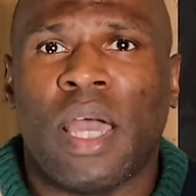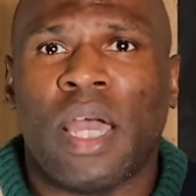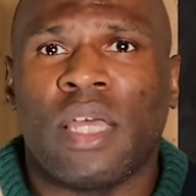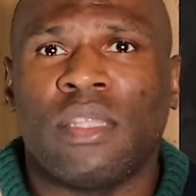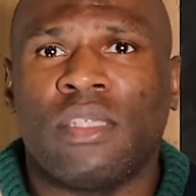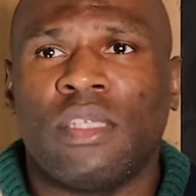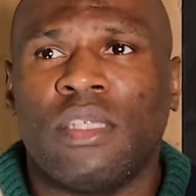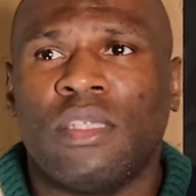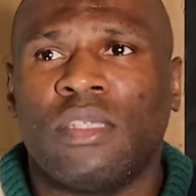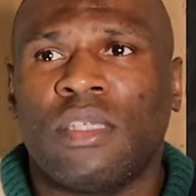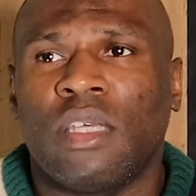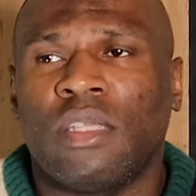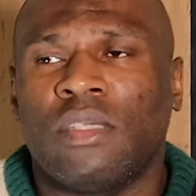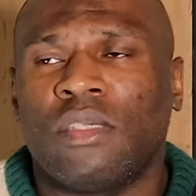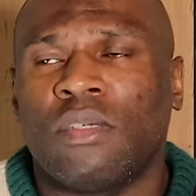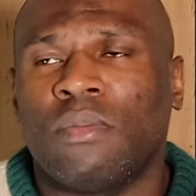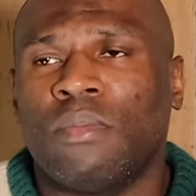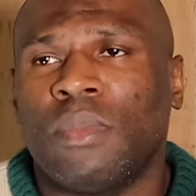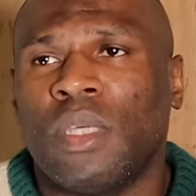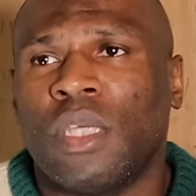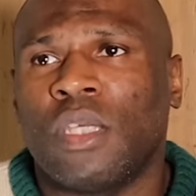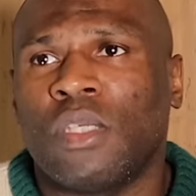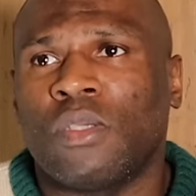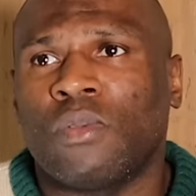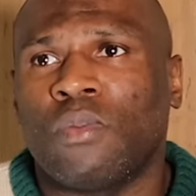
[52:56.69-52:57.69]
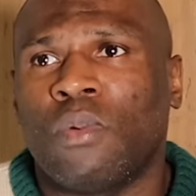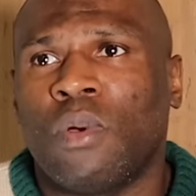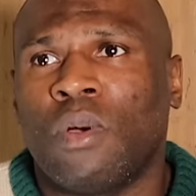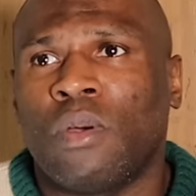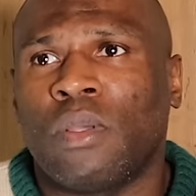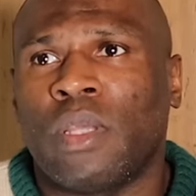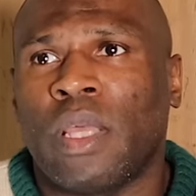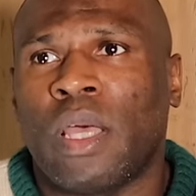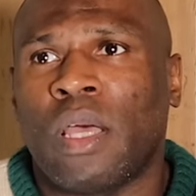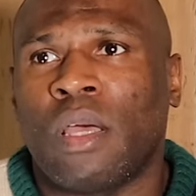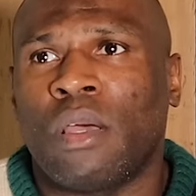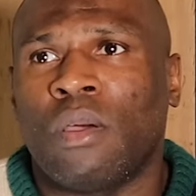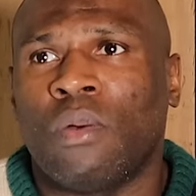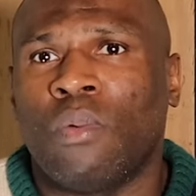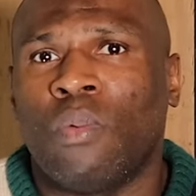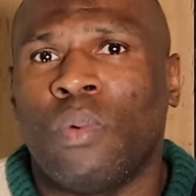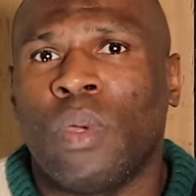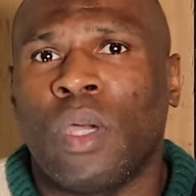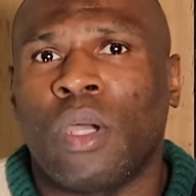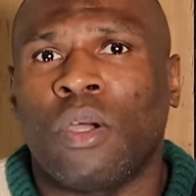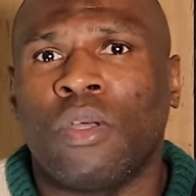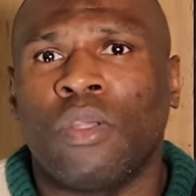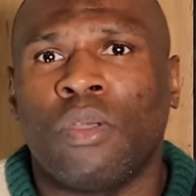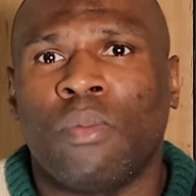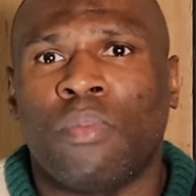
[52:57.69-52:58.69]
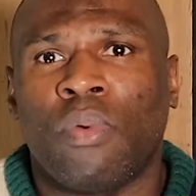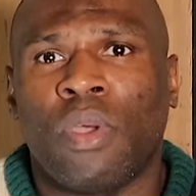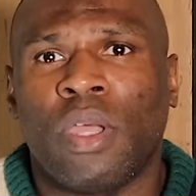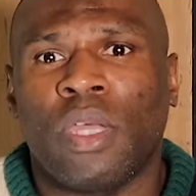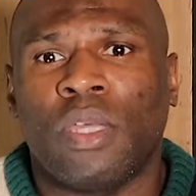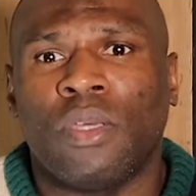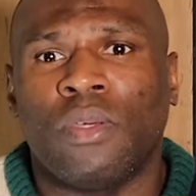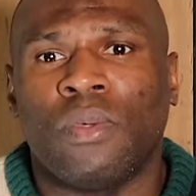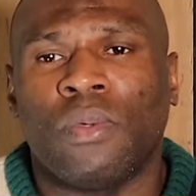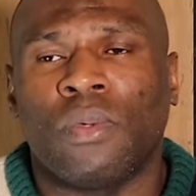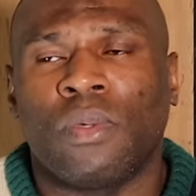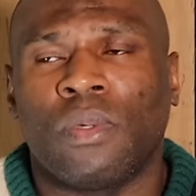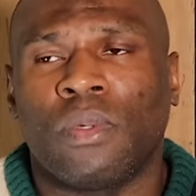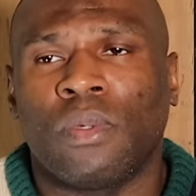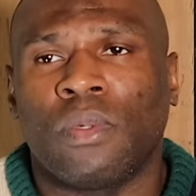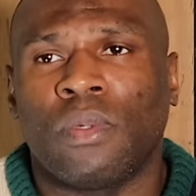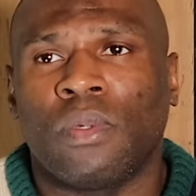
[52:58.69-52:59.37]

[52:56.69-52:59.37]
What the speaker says: And he said to me as well that we're going to break you.